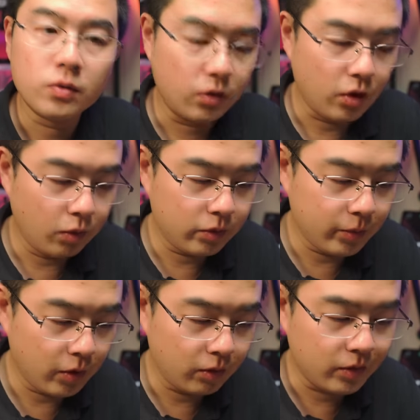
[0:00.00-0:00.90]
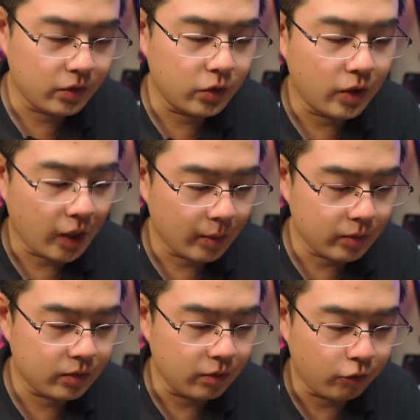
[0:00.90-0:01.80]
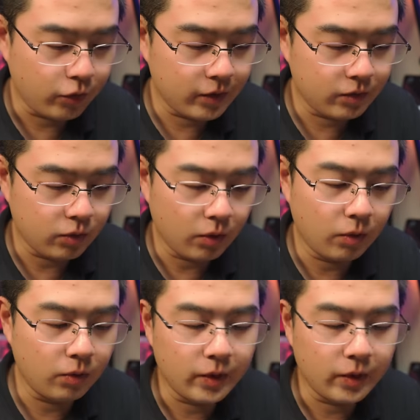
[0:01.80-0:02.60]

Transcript: The nose mode, the Synlapse, the free throw,